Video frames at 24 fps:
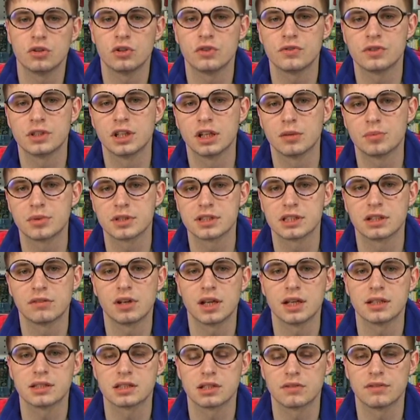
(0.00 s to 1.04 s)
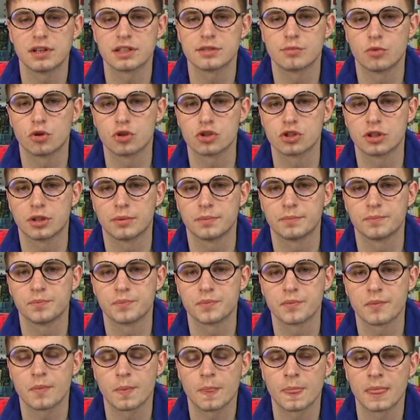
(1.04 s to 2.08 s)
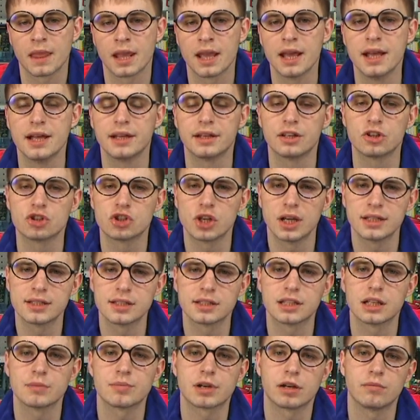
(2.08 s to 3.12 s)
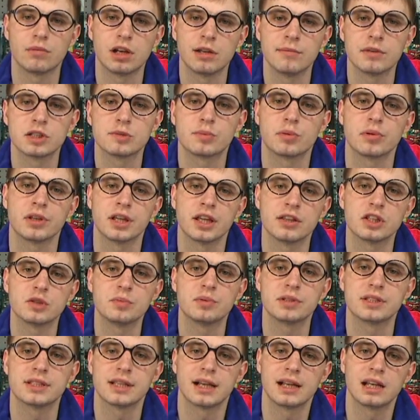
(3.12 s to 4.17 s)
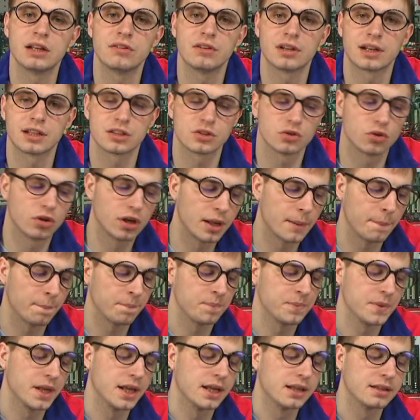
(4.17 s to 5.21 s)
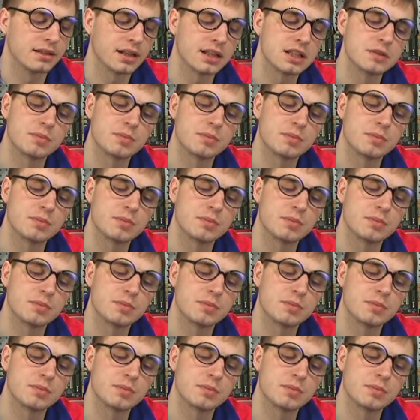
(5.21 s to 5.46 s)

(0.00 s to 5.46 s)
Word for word: The photomask requires a special transparent film, which is rather costly and at times difficult to